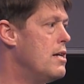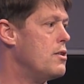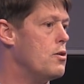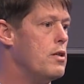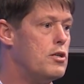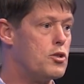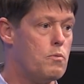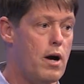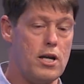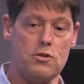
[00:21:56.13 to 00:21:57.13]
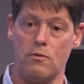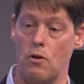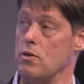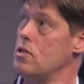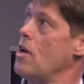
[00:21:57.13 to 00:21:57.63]
So these are mice. We've
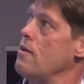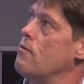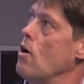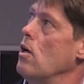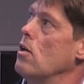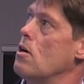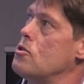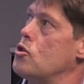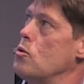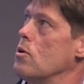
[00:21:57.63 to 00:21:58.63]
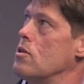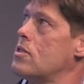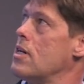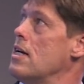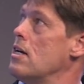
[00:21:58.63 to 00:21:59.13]
grown the same very large
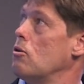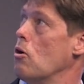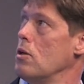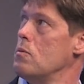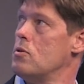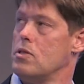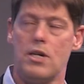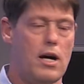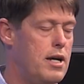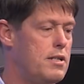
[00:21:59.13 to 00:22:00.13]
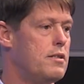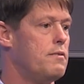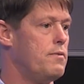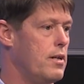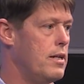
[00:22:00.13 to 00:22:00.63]
tumors, growing them to a size of
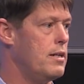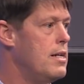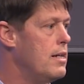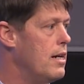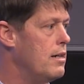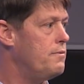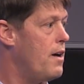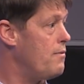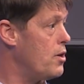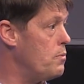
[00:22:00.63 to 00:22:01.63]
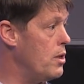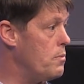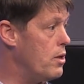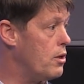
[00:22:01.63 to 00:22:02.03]
500 millimeter